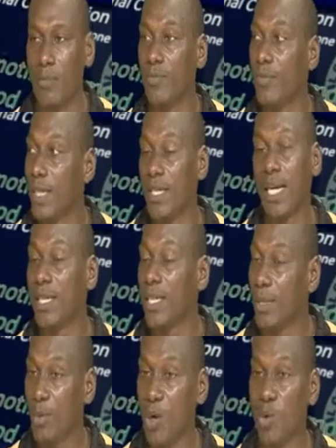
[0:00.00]
then at the
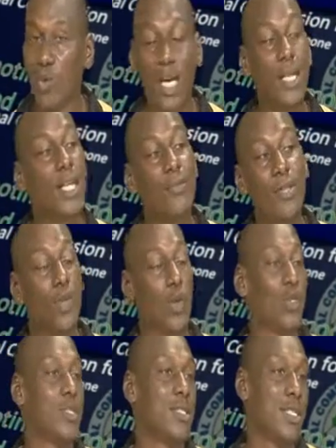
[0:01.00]
neighborhood and even the
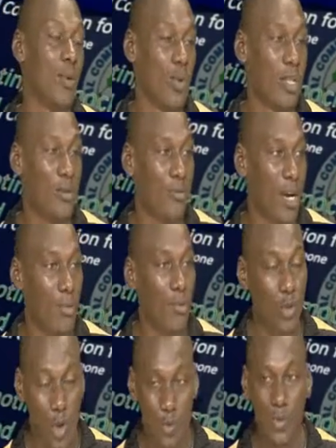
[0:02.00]
countries where they far
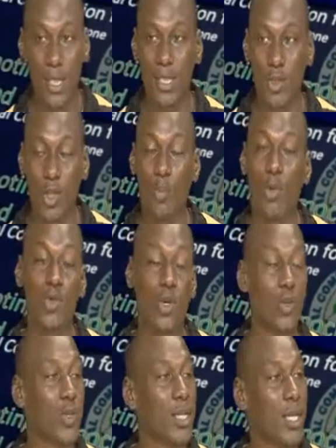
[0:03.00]
because we see support
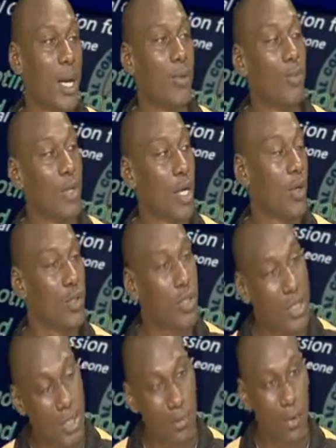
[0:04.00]
also they come from other countries
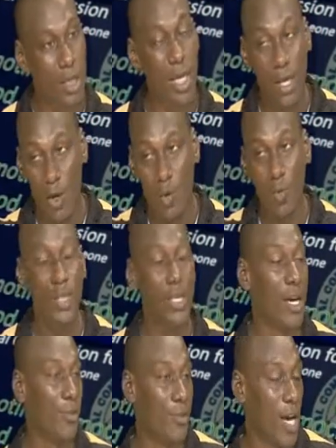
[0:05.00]
where they
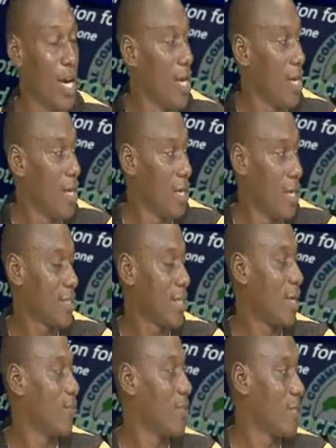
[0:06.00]
are far. Yes,
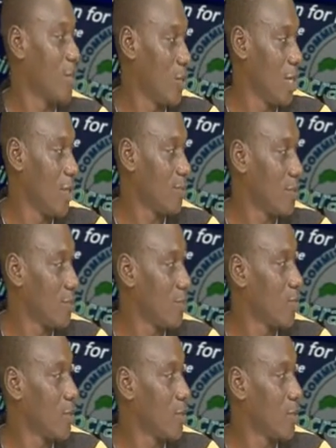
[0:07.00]
Mr. Williams, what